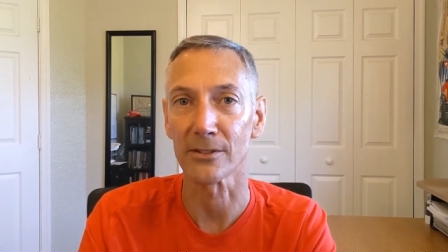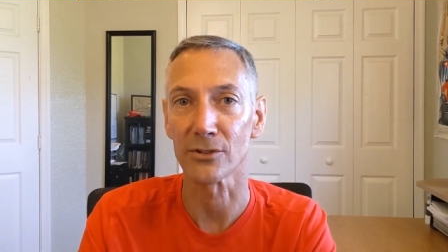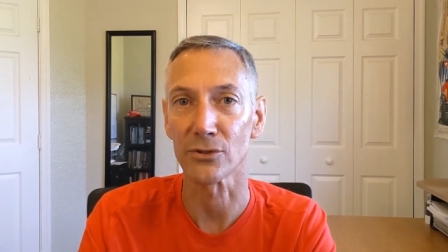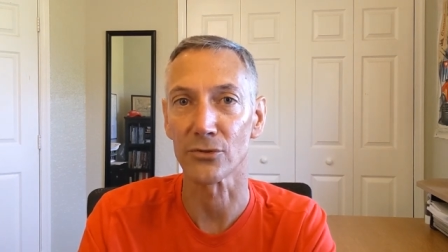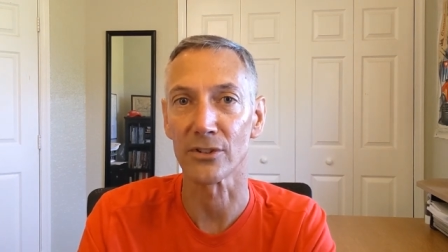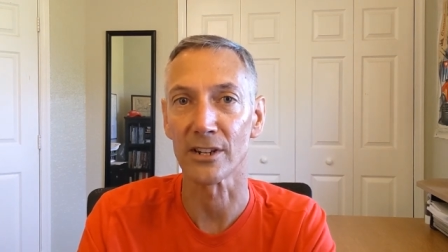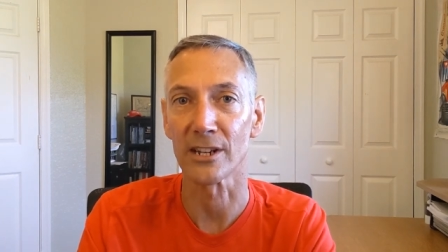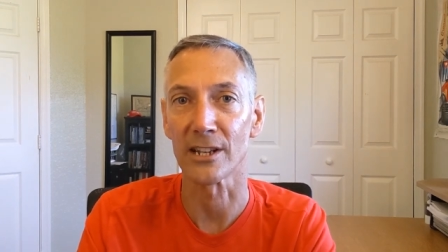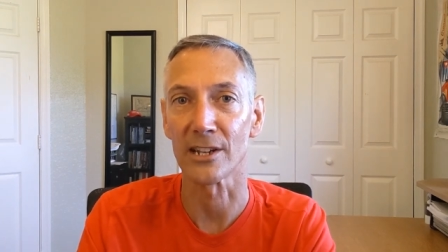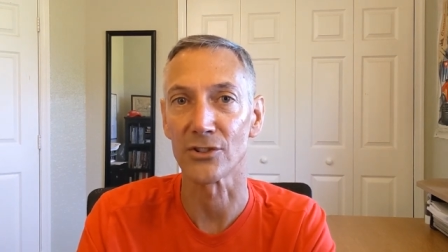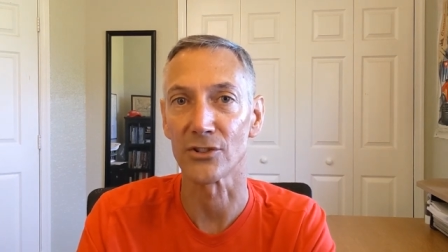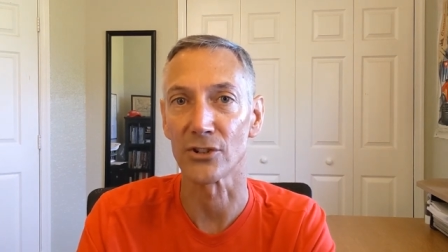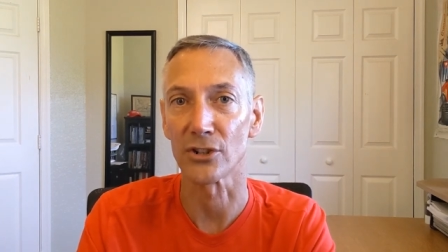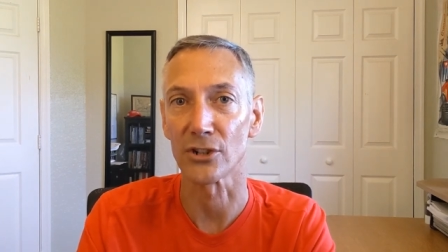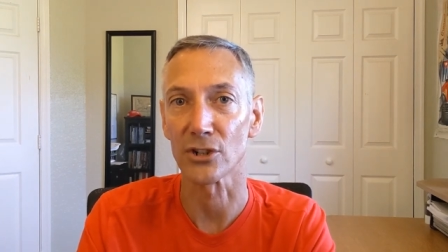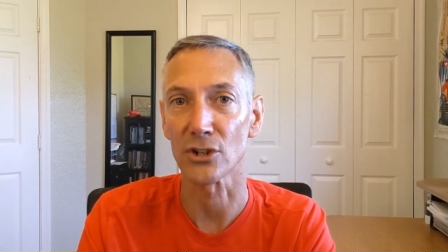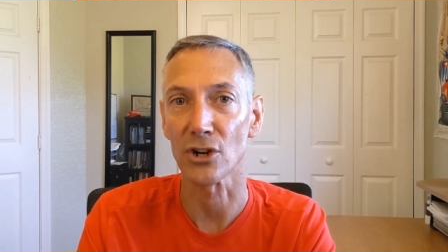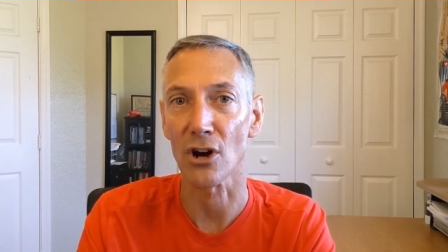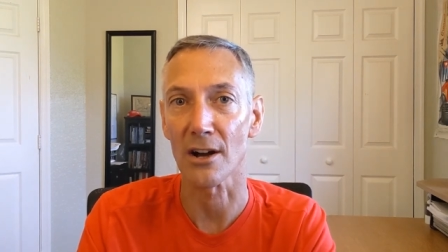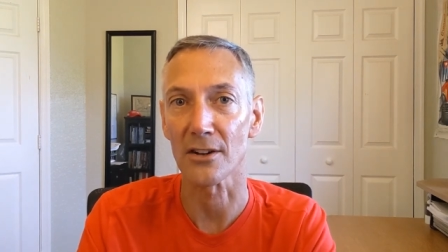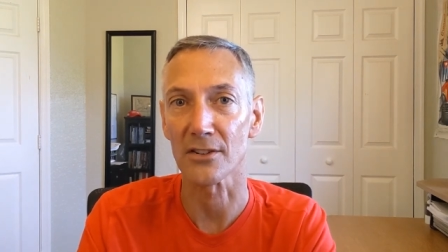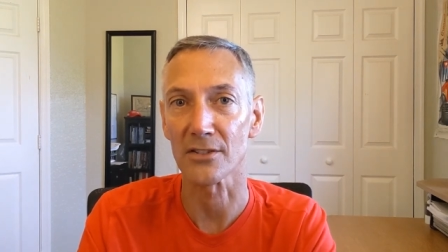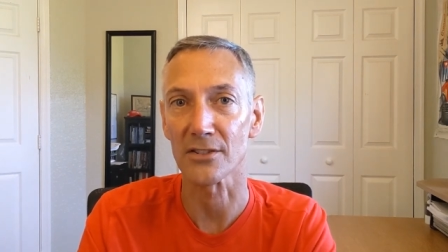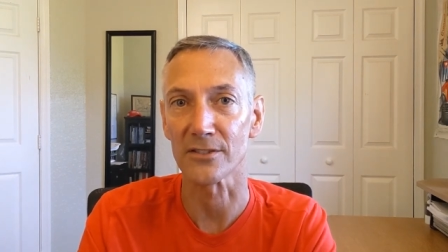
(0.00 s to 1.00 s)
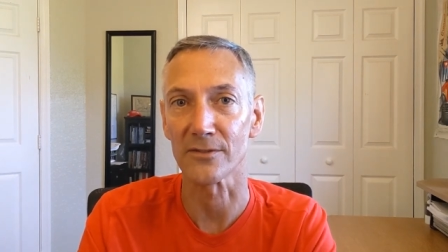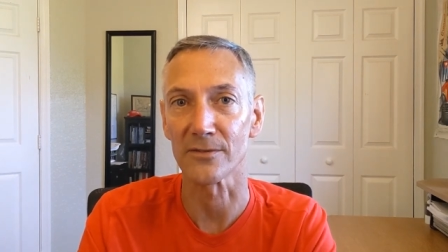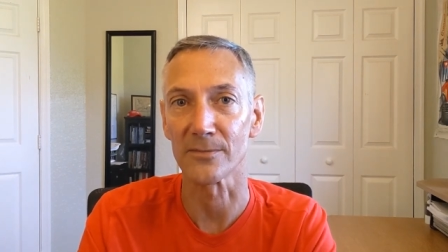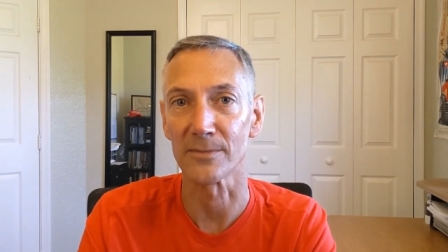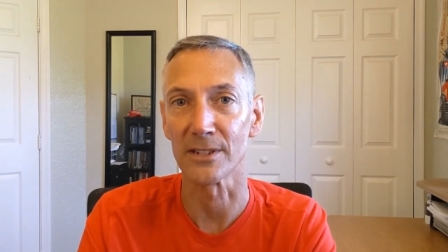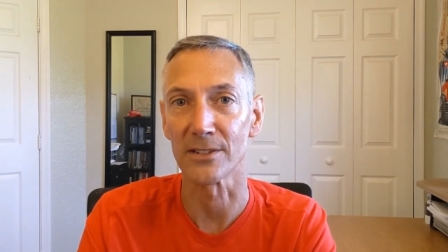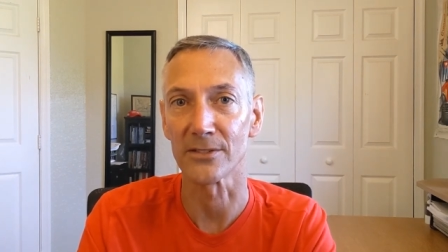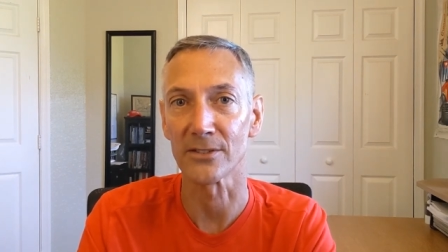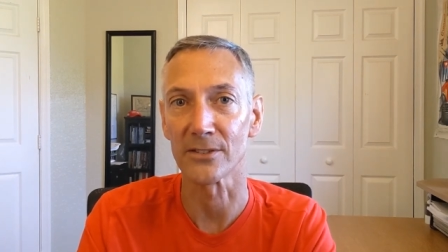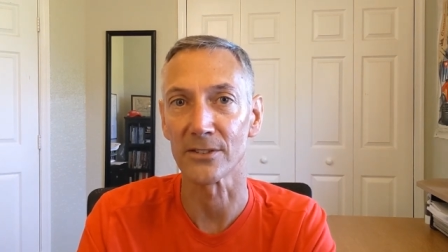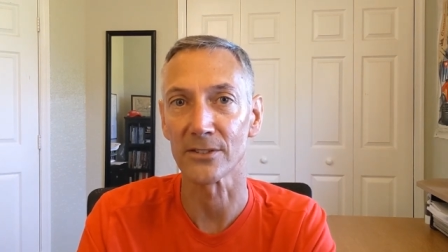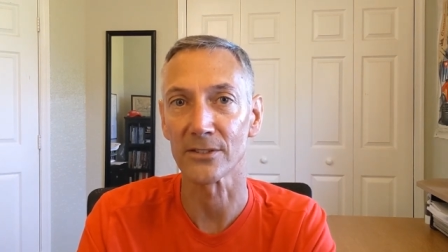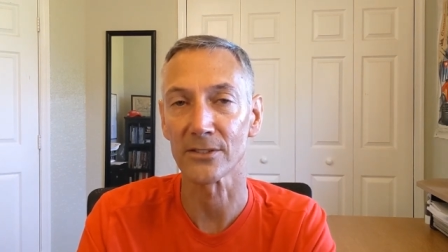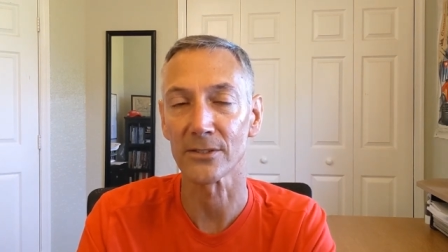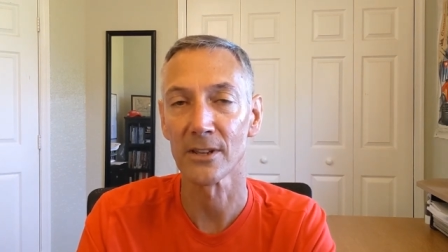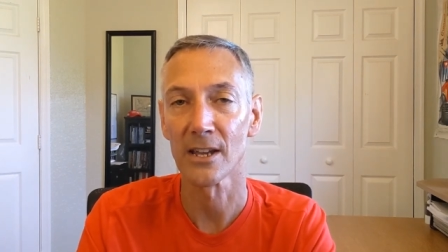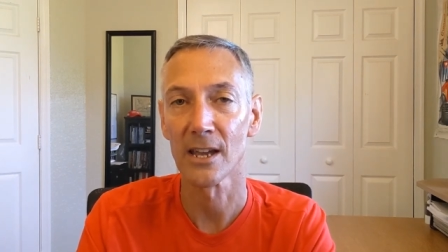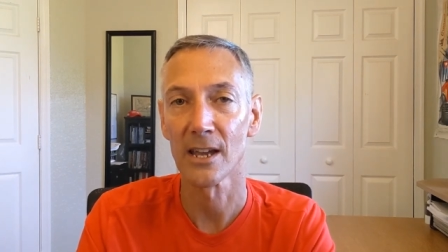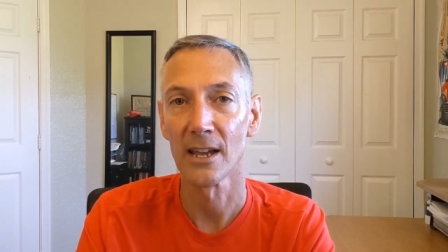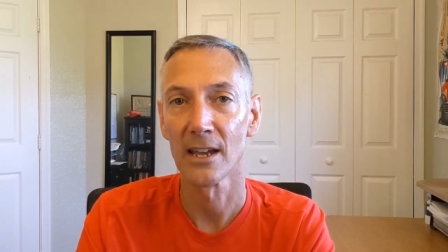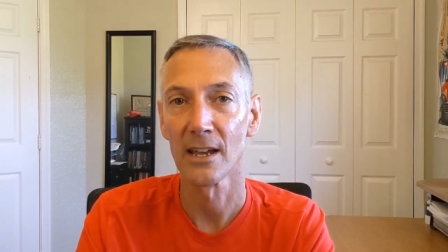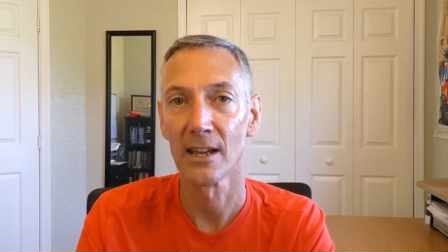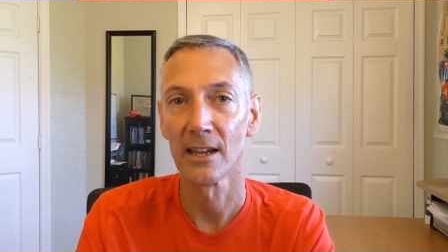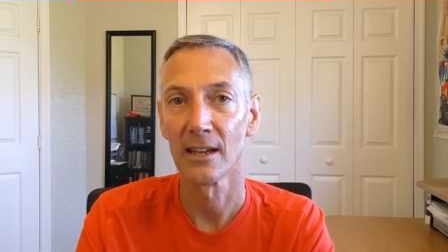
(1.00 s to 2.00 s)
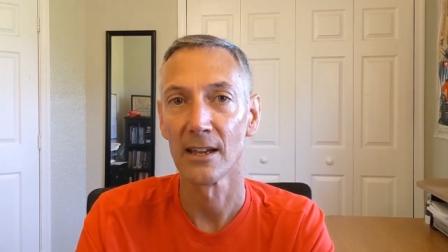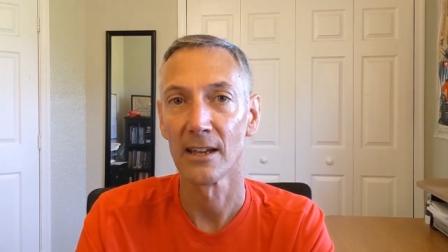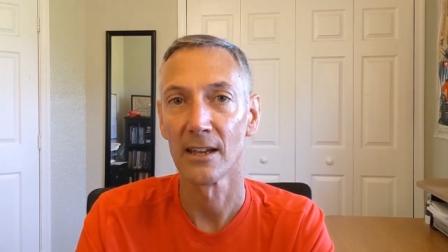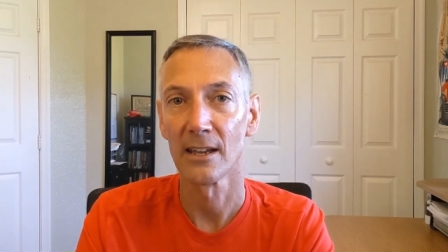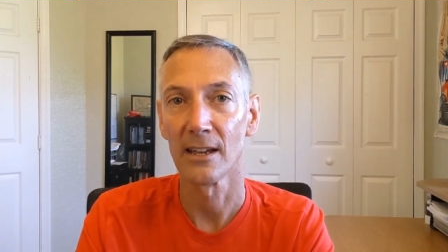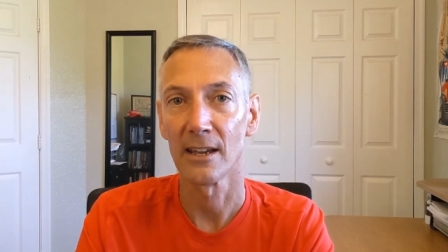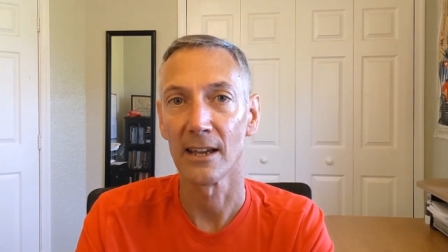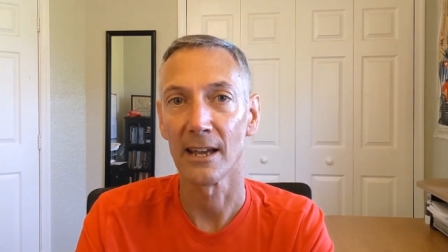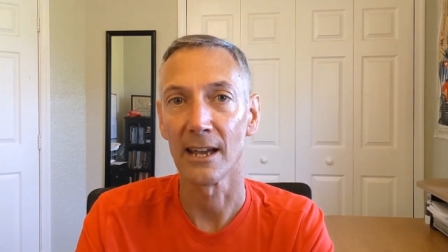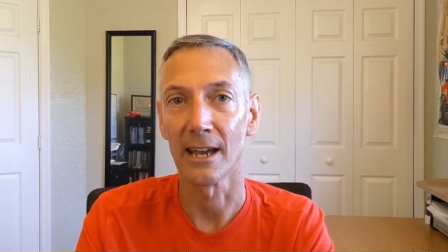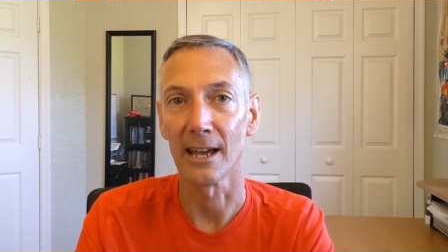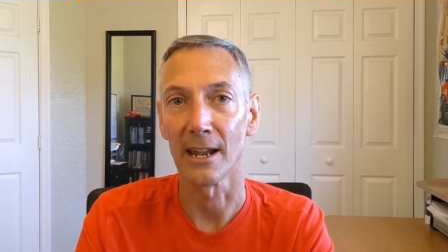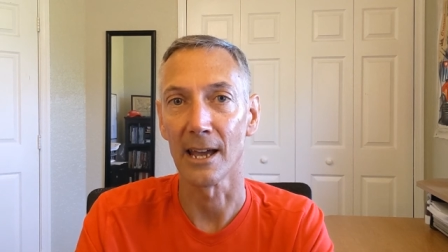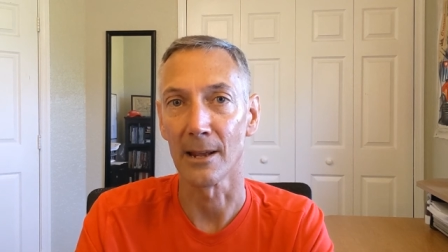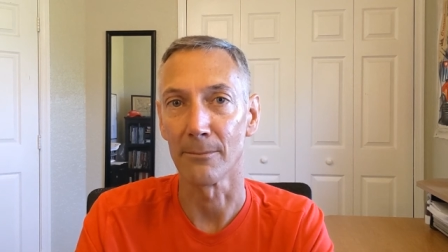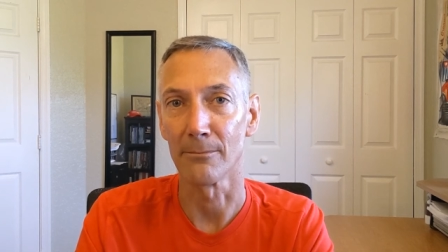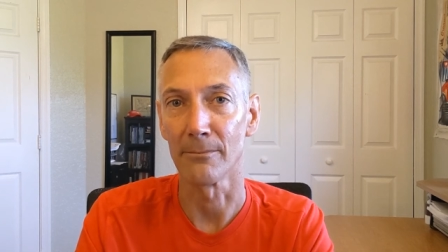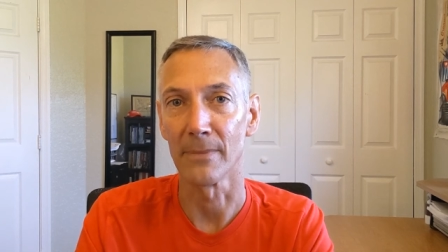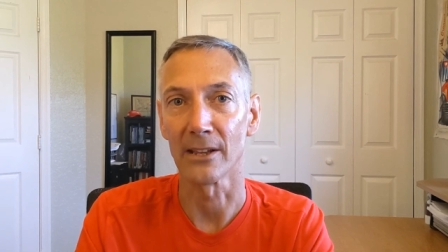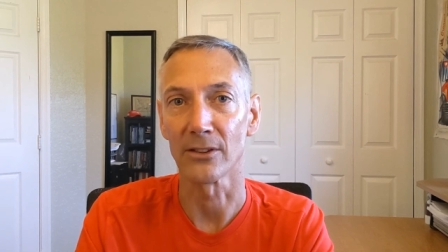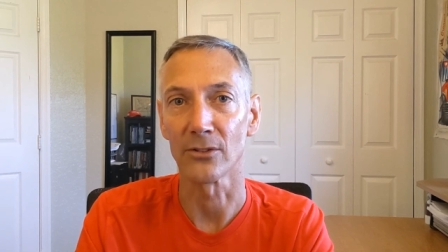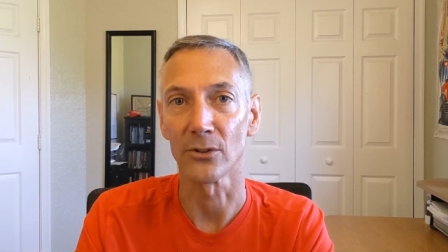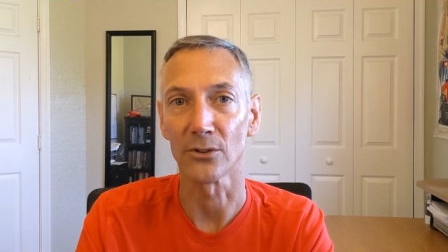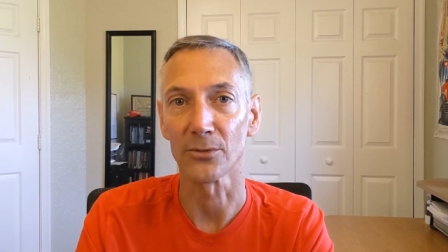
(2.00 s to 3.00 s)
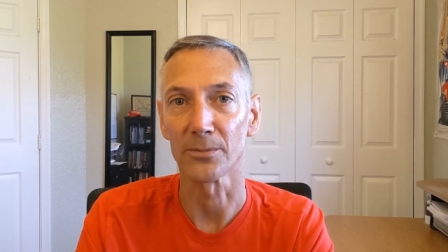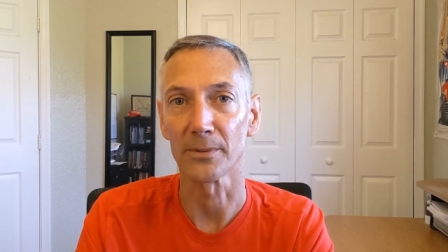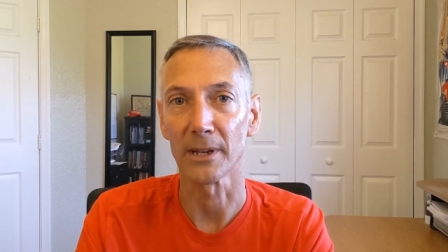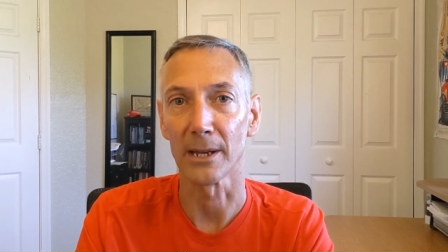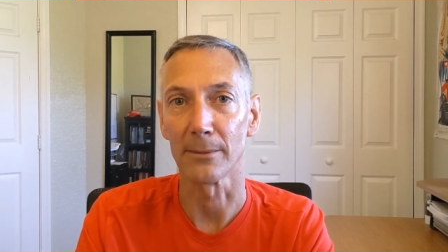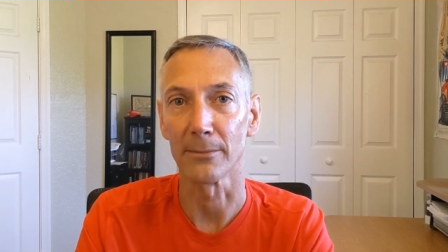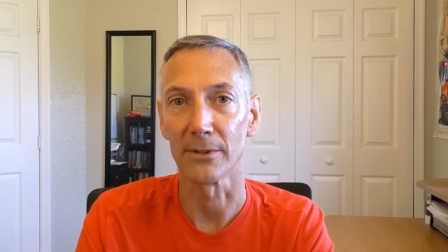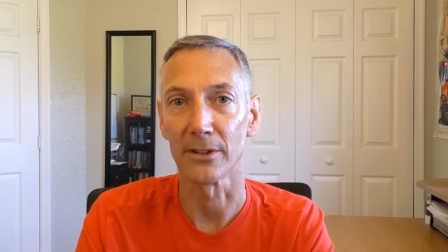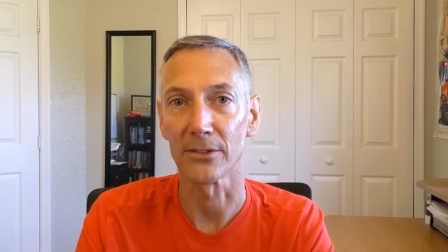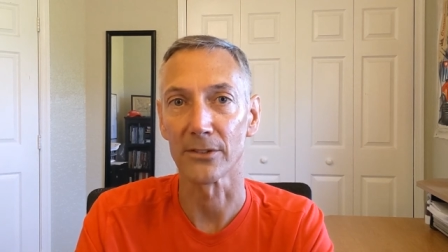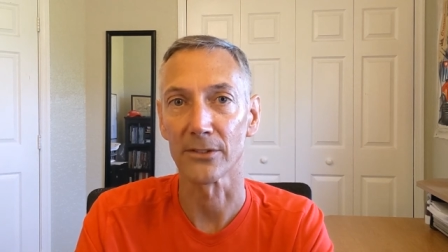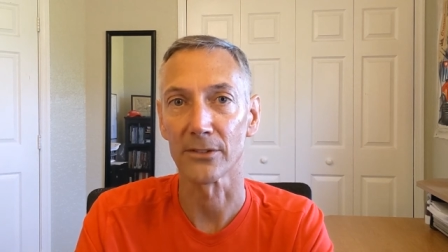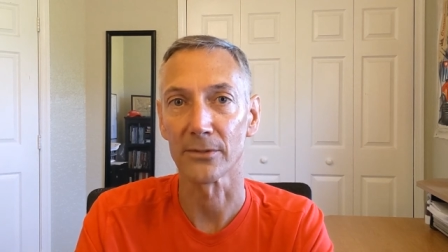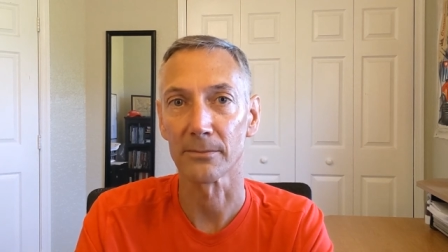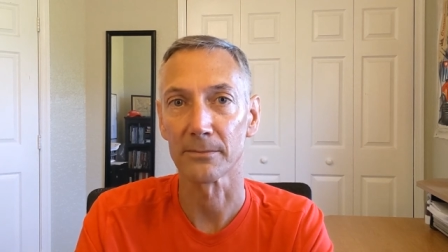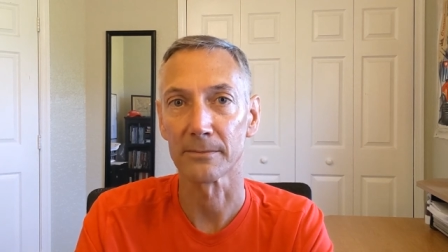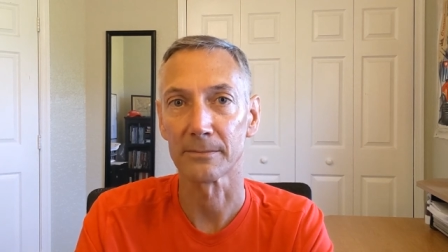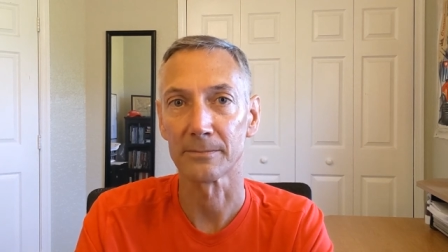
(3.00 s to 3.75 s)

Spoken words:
treat it as your cost of business, and make those payments.